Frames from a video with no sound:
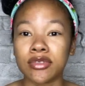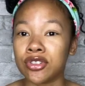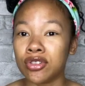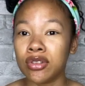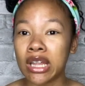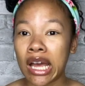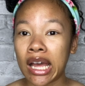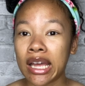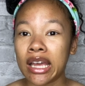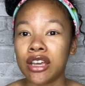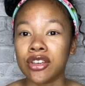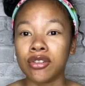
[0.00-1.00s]
Do that,
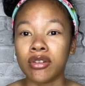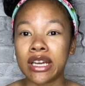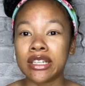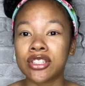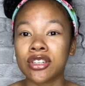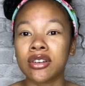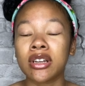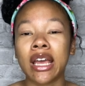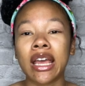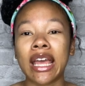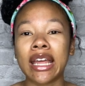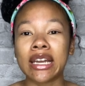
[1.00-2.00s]
you'll enter,
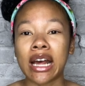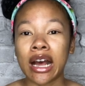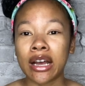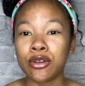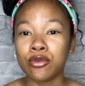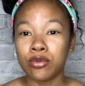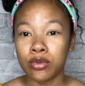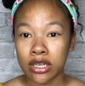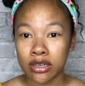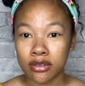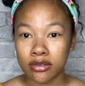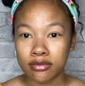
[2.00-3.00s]
and I
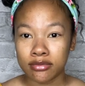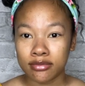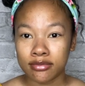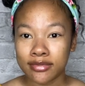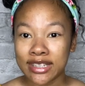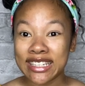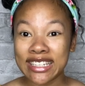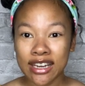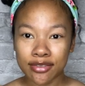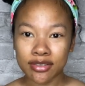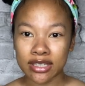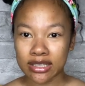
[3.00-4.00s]
will
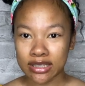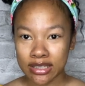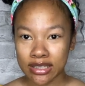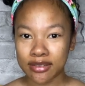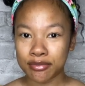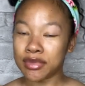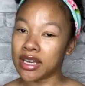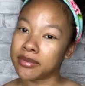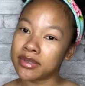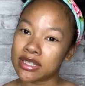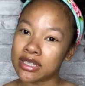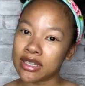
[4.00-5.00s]
definitely be
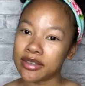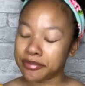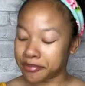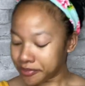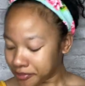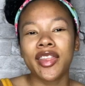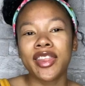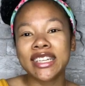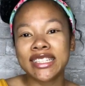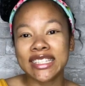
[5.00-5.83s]
able to see. The